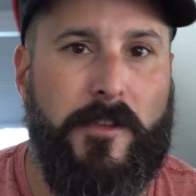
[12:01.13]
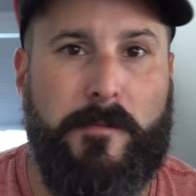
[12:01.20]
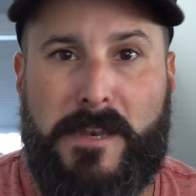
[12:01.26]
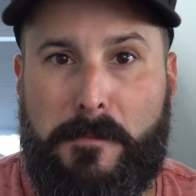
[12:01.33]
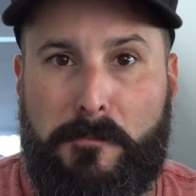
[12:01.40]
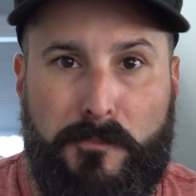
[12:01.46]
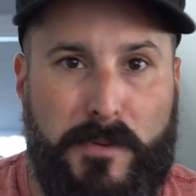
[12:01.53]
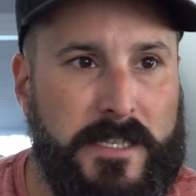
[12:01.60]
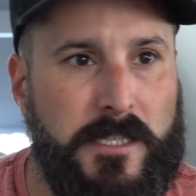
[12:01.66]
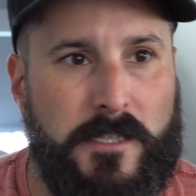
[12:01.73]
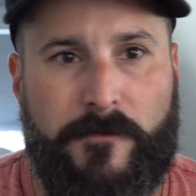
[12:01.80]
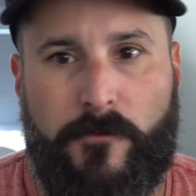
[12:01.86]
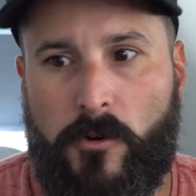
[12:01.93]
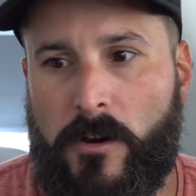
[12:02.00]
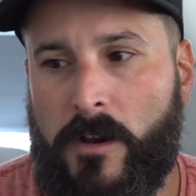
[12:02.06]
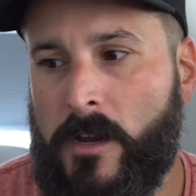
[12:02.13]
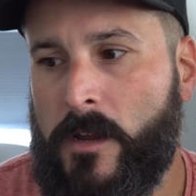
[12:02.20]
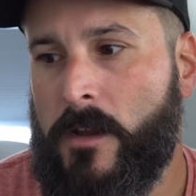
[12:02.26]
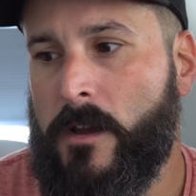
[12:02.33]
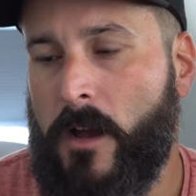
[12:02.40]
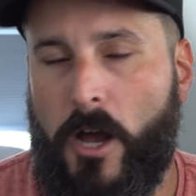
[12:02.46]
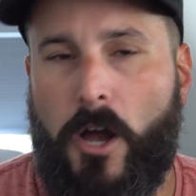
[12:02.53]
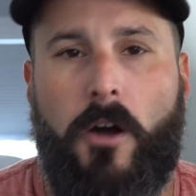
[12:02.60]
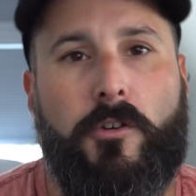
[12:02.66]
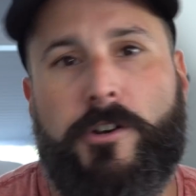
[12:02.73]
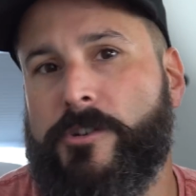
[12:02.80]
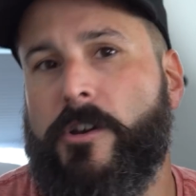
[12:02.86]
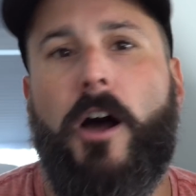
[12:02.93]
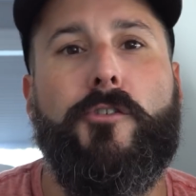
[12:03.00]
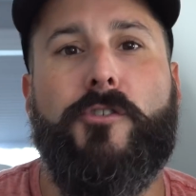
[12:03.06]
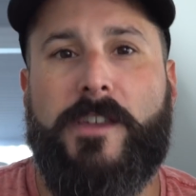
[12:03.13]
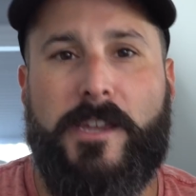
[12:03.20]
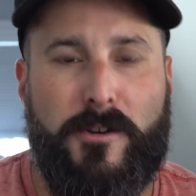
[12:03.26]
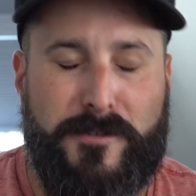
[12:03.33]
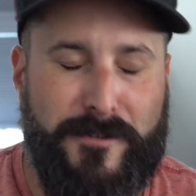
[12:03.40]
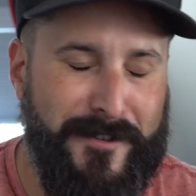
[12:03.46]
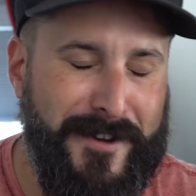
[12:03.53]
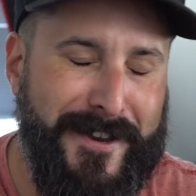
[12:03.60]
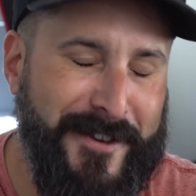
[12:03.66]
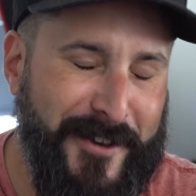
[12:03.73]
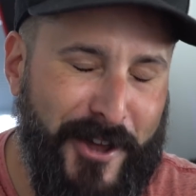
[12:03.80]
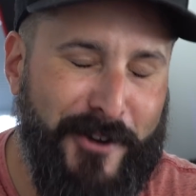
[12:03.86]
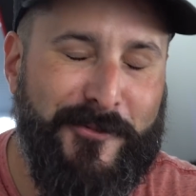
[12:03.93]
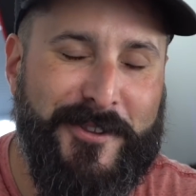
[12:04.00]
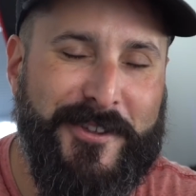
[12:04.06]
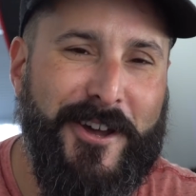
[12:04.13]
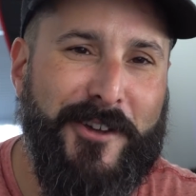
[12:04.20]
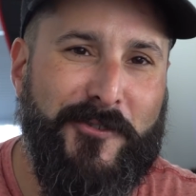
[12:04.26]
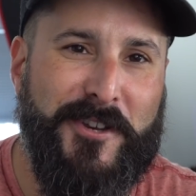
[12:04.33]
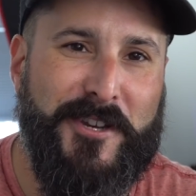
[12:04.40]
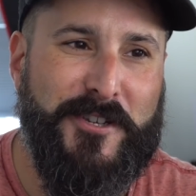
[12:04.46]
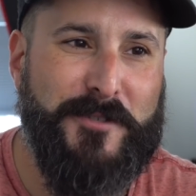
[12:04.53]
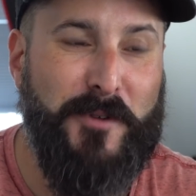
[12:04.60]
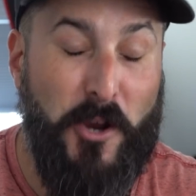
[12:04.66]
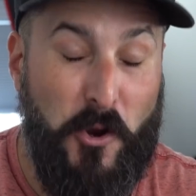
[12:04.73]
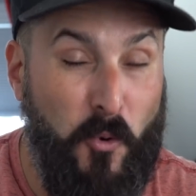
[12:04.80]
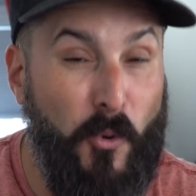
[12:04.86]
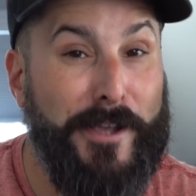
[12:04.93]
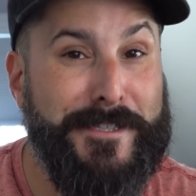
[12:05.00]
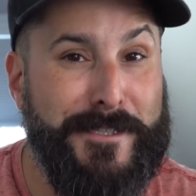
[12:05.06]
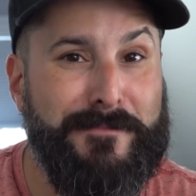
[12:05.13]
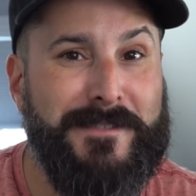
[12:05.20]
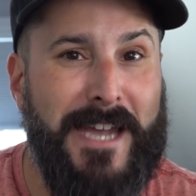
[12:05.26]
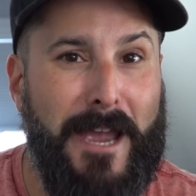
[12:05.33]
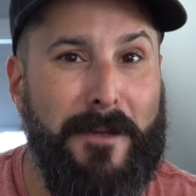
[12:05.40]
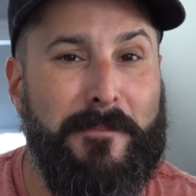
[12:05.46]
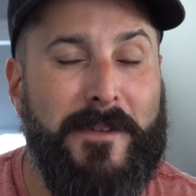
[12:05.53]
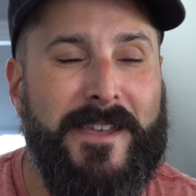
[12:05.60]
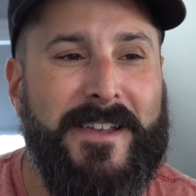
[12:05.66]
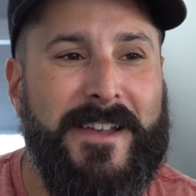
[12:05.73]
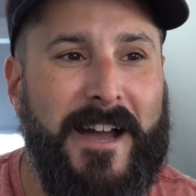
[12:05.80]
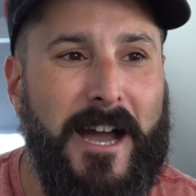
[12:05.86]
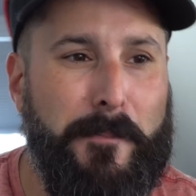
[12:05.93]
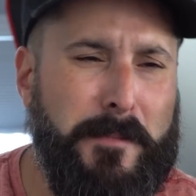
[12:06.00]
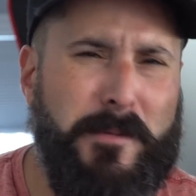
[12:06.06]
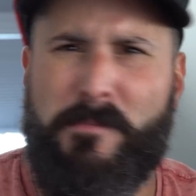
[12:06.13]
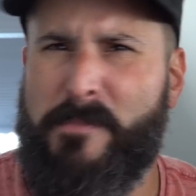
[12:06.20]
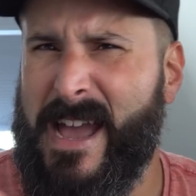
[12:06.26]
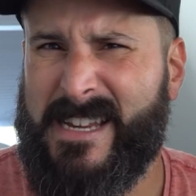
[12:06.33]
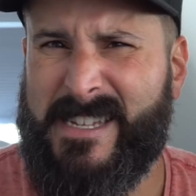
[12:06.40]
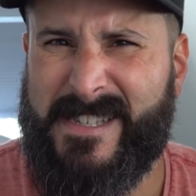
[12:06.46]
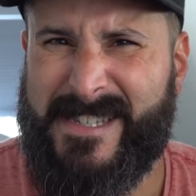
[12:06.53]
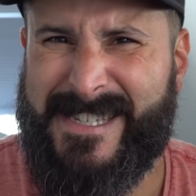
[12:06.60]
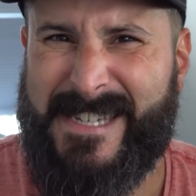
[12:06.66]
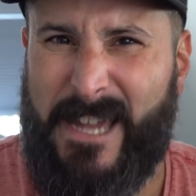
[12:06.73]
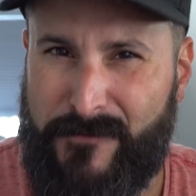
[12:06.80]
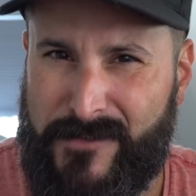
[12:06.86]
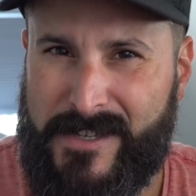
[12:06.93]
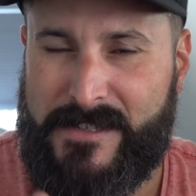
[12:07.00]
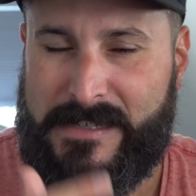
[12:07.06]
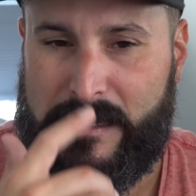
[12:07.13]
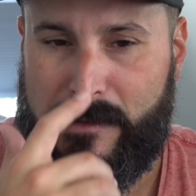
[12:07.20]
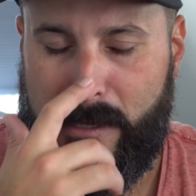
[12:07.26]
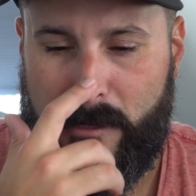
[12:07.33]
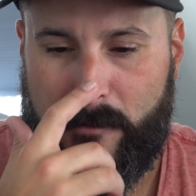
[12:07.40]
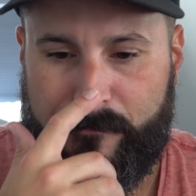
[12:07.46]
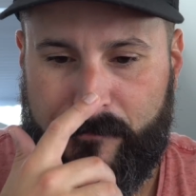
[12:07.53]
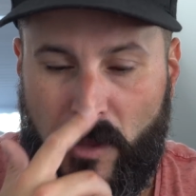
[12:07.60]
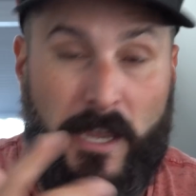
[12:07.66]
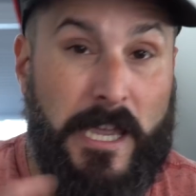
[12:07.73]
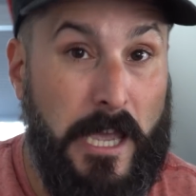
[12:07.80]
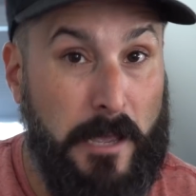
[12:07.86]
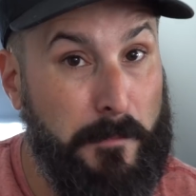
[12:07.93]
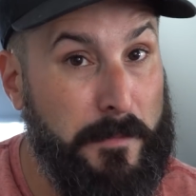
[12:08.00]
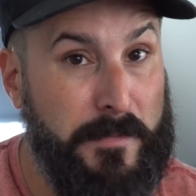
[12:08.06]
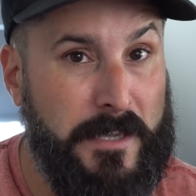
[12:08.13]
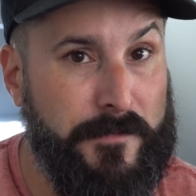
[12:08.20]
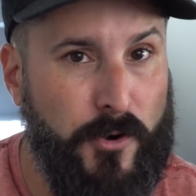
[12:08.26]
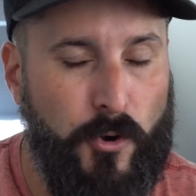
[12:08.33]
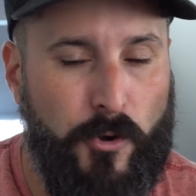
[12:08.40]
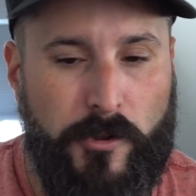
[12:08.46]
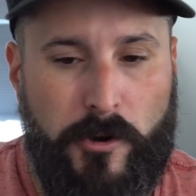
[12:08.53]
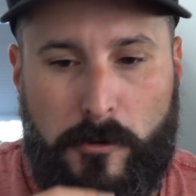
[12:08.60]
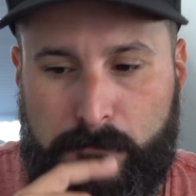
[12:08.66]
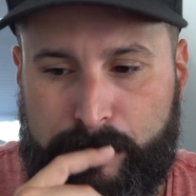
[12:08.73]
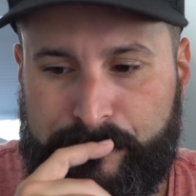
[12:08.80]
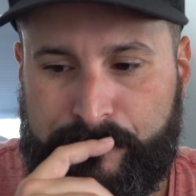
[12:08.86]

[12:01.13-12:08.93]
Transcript: They've been in business for 100 years, or not really 100 years, but quite some time, maybe back to the 70s, I think, maybe even earlier.